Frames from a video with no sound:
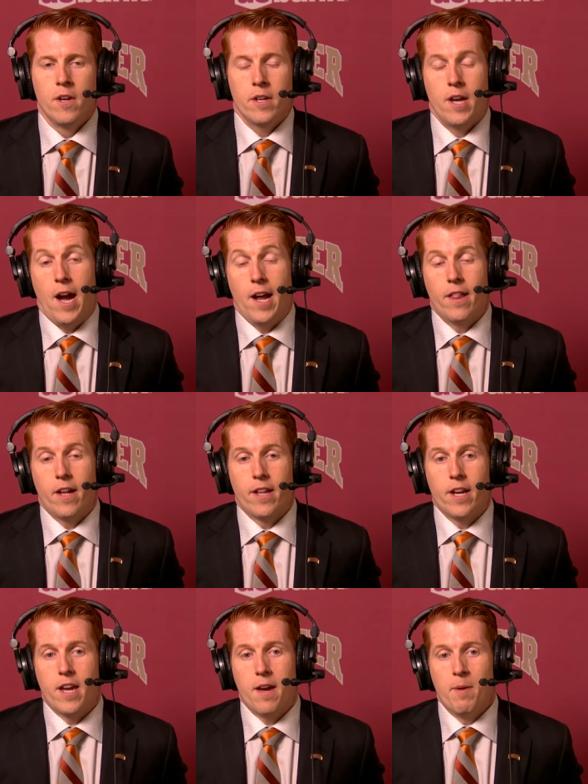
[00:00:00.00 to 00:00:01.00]
Yeah, I thought
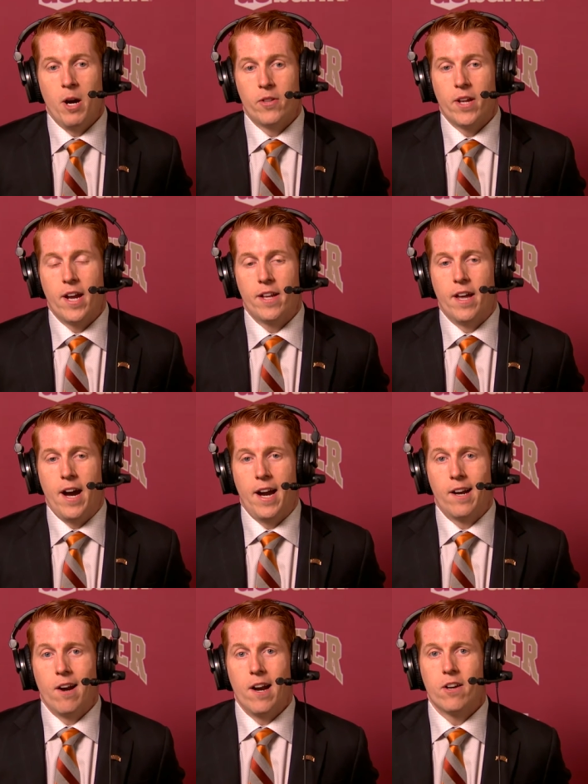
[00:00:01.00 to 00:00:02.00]
they came out. They had the
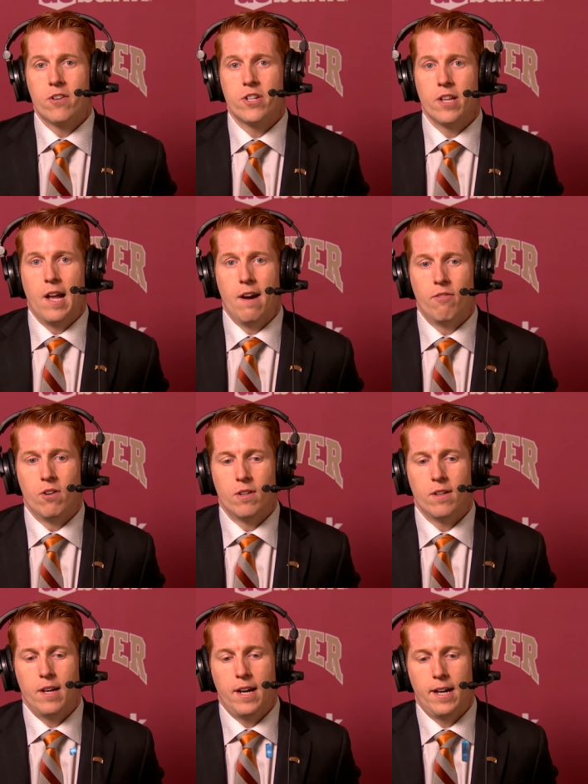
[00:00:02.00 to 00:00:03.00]
higher energy
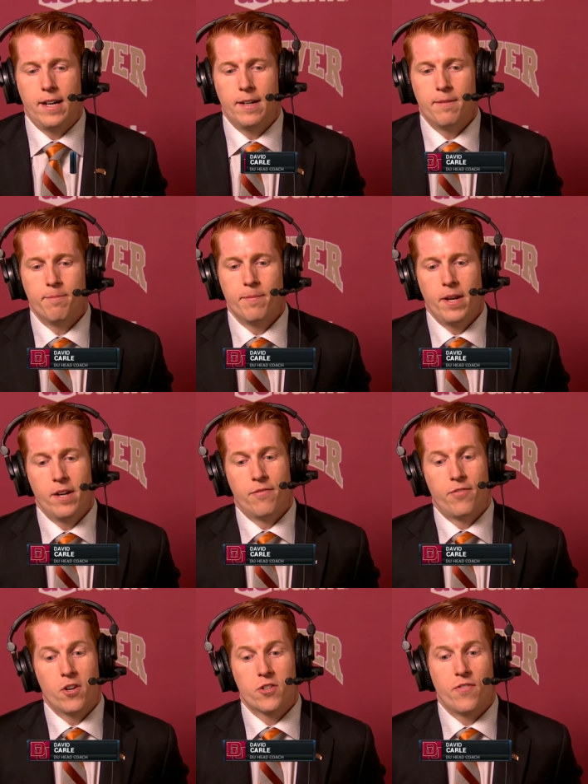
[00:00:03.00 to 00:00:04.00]
level in the
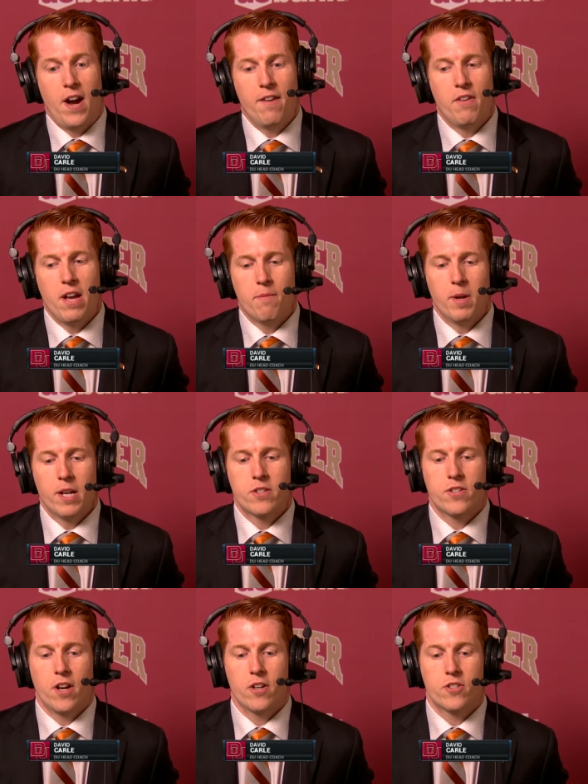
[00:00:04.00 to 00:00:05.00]
first 5 to 8
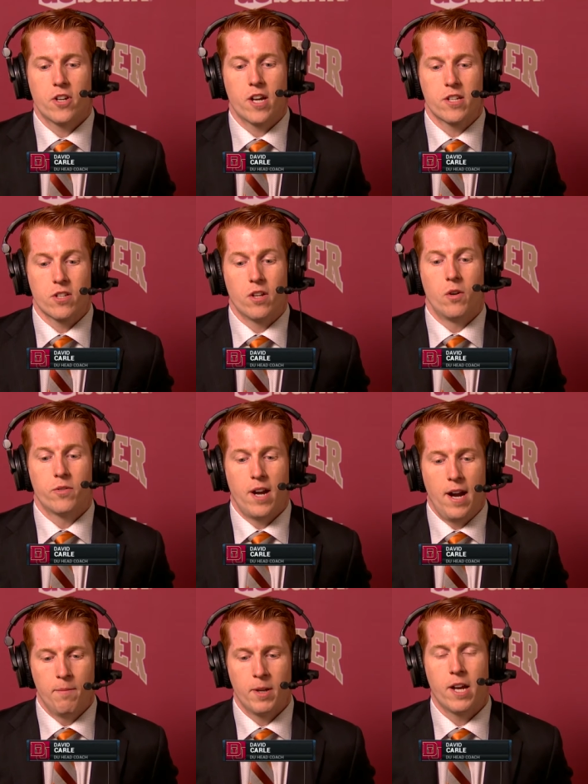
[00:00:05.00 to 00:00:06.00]
minutes there. It took us a little
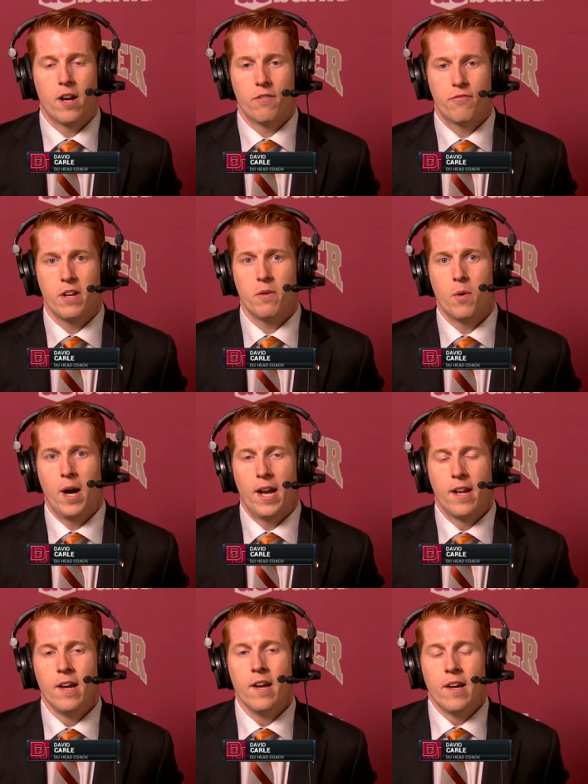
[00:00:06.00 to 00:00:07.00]
time to get our feet
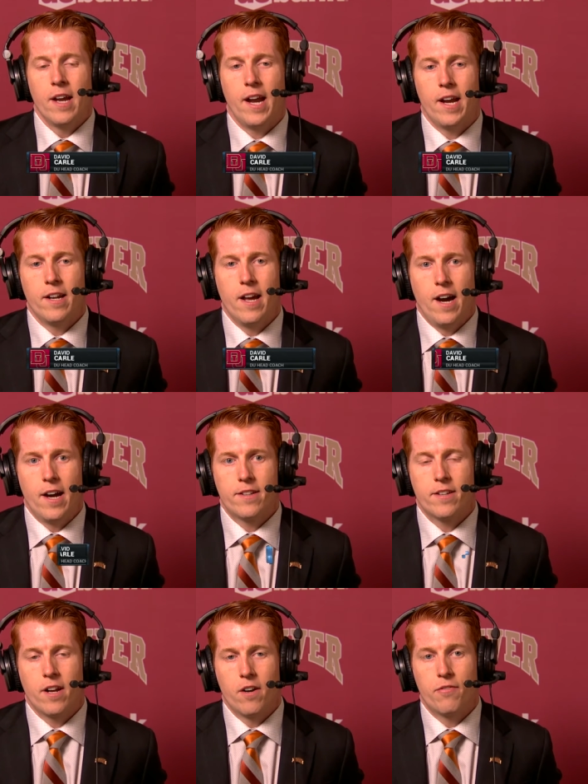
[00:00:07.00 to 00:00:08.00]
wet and
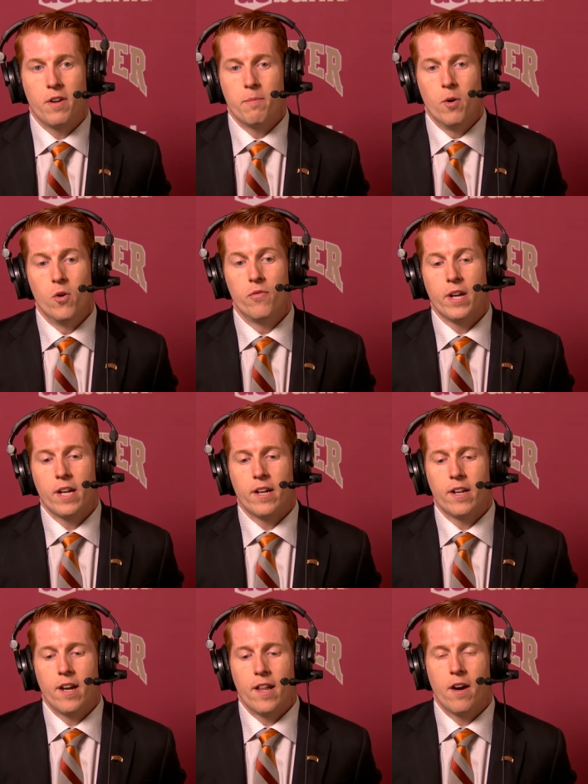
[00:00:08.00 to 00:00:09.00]
to get our feet moving.
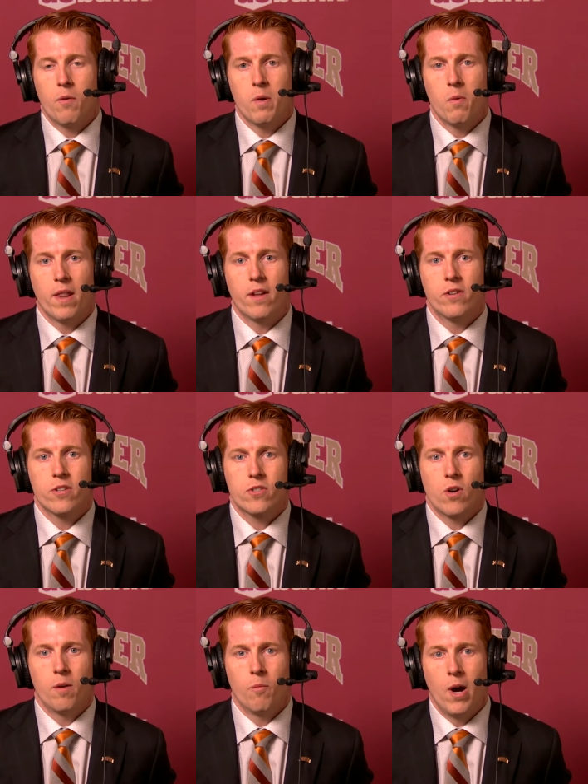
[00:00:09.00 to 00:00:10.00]
And I thought we weathered the
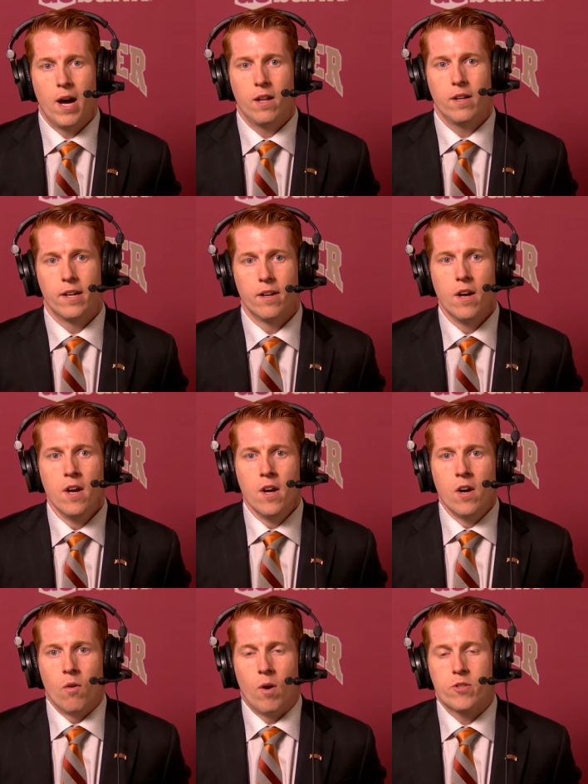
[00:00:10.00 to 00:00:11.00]
storm well. And
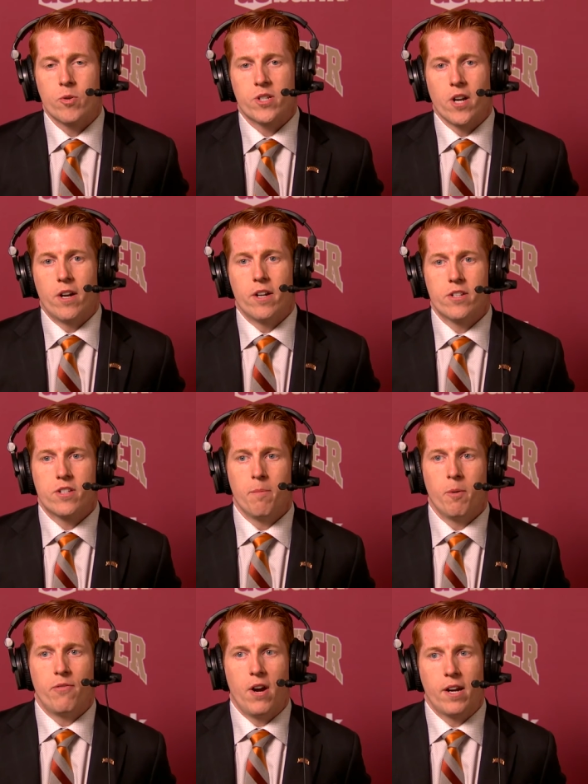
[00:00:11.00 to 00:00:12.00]
once we started to
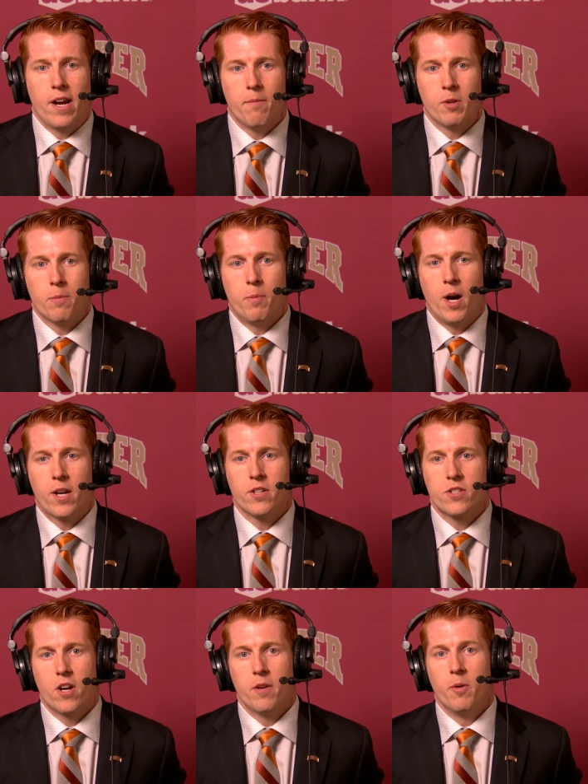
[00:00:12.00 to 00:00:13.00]
simplify our game with the puck
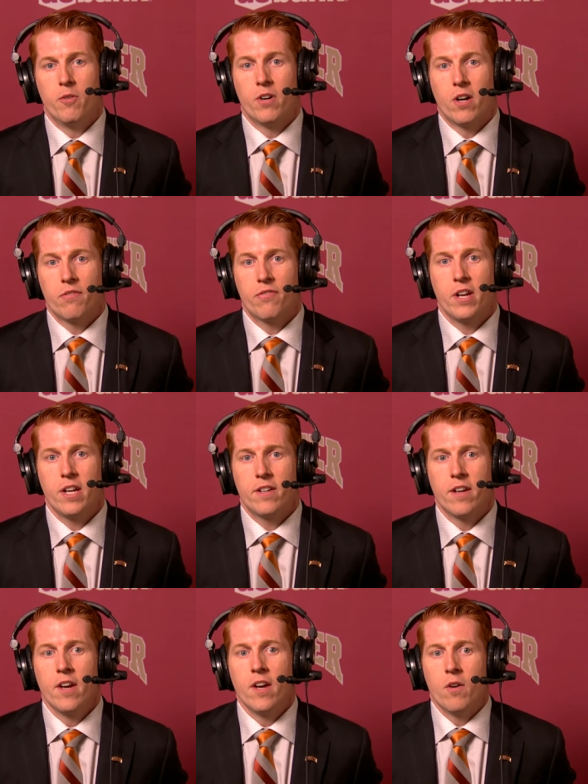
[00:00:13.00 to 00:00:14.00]
and started moving our feet,
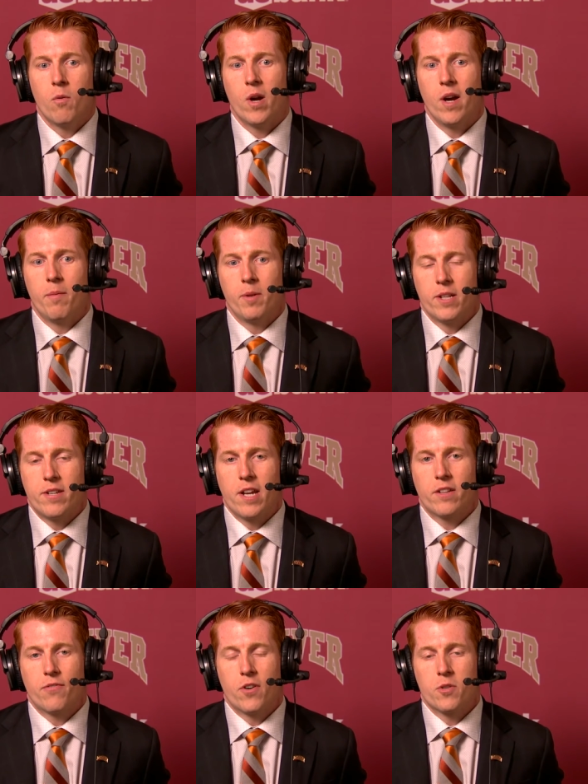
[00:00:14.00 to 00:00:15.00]
we were able to
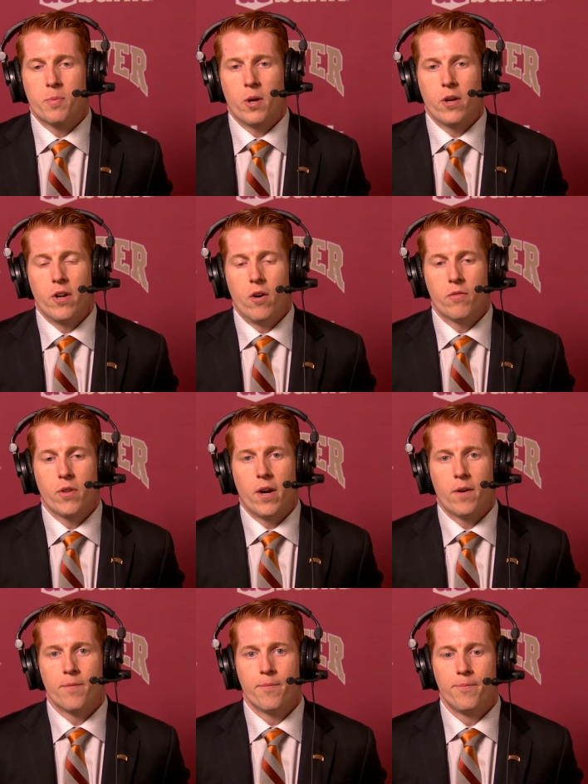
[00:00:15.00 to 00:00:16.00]
take the first period over there.